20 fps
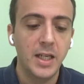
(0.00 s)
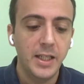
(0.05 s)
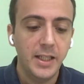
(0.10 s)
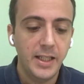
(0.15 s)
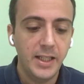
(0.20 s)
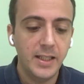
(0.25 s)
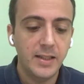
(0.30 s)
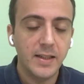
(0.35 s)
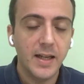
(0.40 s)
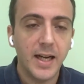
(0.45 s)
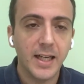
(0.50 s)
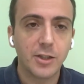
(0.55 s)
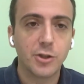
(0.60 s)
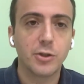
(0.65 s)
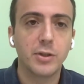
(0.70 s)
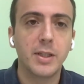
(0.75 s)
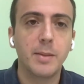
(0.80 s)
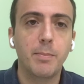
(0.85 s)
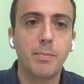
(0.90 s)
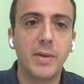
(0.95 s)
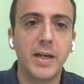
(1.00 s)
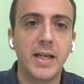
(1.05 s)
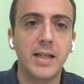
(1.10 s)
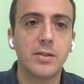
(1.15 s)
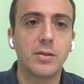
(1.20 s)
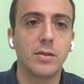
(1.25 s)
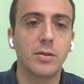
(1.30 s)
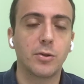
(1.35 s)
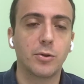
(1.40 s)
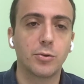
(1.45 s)
It actually
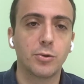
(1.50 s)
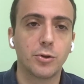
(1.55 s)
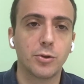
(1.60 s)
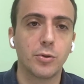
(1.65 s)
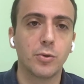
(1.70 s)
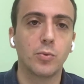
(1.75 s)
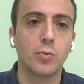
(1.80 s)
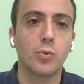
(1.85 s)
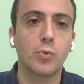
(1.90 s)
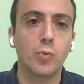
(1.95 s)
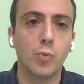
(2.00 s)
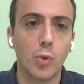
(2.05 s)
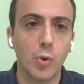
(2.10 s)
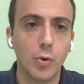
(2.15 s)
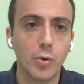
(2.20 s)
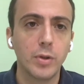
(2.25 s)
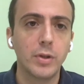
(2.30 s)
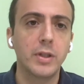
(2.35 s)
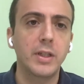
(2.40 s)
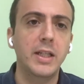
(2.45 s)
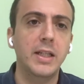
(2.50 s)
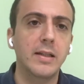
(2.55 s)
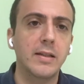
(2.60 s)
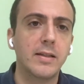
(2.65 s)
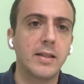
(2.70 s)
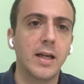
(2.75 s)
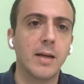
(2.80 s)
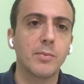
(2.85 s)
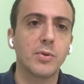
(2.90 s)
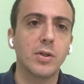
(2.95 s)
plays a crucial role in
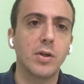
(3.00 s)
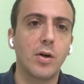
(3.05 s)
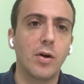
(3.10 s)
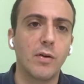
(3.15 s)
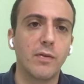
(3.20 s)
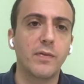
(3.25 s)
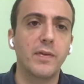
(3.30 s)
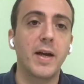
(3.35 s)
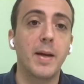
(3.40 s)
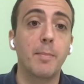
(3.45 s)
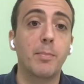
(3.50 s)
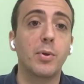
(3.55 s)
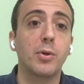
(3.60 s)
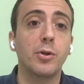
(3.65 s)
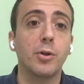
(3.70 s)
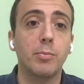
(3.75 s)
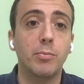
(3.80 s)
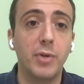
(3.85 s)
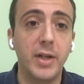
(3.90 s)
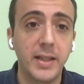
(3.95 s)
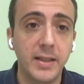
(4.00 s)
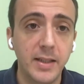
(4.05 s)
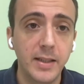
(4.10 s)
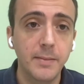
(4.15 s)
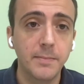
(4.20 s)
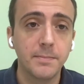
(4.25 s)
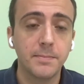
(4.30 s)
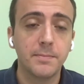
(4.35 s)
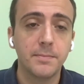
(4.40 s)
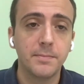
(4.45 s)
terms of employer branding,
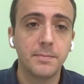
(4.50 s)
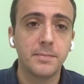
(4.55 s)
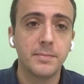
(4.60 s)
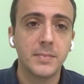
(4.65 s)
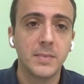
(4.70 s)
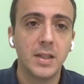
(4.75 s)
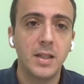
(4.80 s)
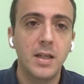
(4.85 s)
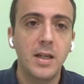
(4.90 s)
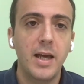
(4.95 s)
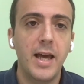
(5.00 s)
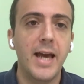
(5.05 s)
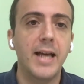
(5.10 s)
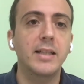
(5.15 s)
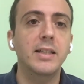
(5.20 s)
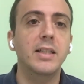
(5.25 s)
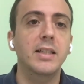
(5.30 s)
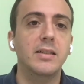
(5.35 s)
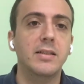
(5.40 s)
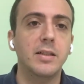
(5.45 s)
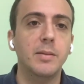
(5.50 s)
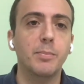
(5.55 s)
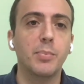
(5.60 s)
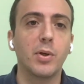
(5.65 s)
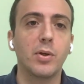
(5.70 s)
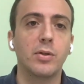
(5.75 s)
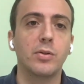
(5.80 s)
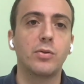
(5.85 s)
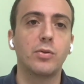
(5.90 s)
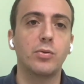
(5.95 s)
and it's
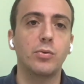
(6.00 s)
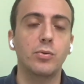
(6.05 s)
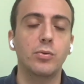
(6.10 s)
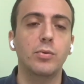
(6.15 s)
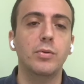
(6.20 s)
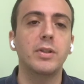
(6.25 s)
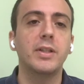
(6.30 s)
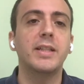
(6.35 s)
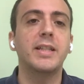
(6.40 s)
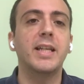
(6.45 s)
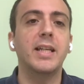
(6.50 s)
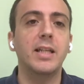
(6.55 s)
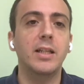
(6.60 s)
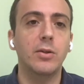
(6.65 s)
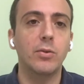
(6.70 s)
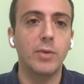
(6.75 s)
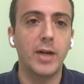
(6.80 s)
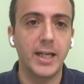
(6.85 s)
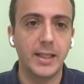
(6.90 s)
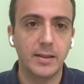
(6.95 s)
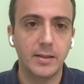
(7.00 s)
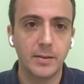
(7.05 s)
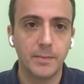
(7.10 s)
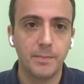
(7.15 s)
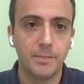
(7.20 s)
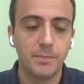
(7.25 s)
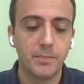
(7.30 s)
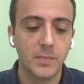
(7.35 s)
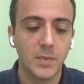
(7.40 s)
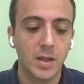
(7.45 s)
important to get it right.
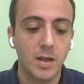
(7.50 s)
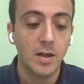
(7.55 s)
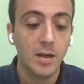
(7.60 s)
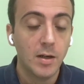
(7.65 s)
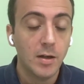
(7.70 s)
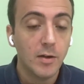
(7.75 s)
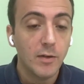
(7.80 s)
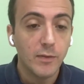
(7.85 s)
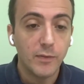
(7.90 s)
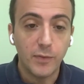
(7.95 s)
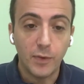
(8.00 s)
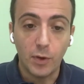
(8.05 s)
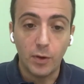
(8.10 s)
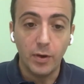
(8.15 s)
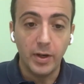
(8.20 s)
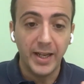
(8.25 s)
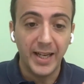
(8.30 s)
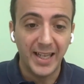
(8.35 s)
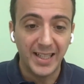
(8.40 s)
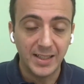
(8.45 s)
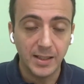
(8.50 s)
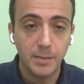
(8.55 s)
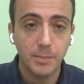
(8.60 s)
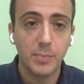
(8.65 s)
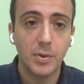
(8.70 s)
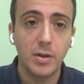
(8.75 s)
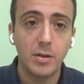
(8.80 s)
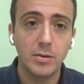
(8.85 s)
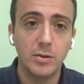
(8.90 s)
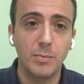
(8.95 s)
For
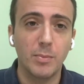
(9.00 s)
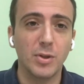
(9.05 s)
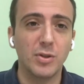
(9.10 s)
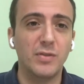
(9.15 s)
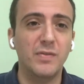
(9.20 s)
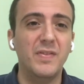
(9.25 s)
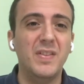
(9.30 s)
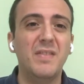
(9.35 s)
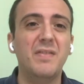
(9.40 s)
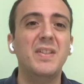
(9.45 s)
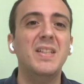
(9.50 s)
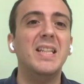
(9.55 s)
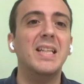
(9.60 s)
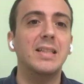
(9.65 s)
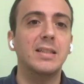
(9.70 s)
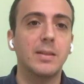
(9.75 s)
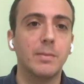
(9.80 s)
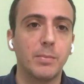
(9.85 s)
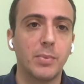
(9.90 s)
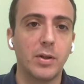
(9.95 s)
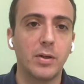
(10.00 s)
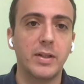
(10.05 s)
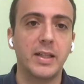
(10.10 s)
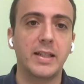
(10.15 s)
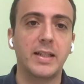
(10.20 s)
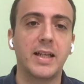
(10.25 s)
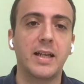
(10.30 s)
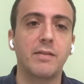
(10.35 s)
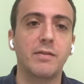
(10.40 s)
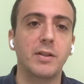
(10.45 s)
example, the most vivid example that
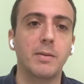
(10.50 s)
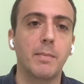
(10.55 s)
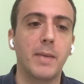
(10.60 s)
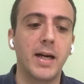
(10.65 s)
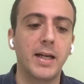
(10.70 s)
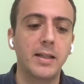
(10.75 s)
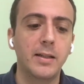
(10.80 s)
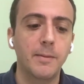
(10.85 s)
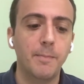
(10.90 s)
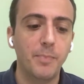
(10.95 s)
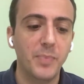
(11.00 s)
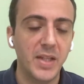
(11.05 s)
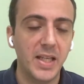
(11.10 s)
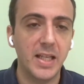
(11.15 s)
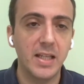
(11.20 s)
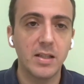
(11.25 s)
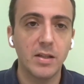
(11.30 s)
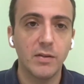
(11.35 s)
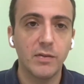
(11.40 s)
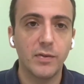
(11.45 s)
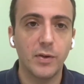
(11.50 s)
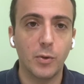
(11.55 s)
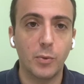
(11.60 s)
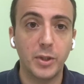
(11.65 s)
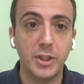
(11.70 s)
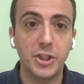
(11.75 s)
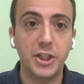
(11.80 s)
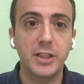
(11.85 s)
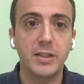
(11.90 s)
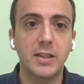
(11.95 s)
I have in mind is for
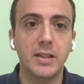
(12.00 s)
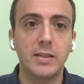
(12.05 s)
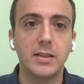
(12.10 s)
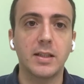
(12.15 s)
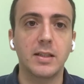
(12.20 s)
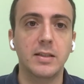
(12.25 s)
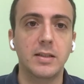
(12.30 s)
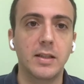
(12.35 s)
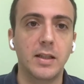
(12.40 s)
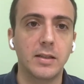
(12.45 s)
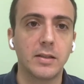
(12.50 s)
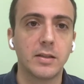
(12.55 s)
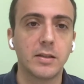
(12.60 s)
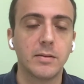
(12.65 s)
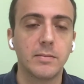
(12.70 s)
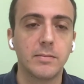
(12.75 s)
rejected candidates.